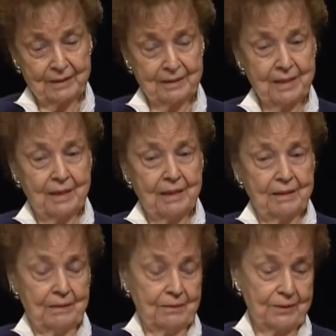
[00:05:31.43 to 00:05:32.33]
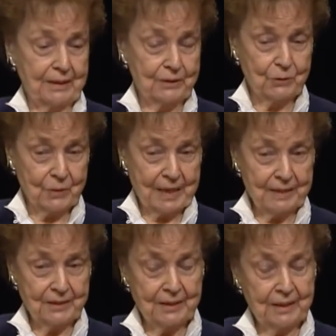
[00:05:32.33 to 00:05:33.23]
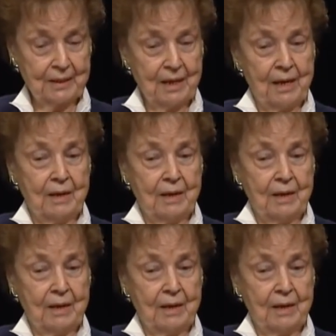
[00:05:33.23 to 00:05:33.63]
is your sexuality,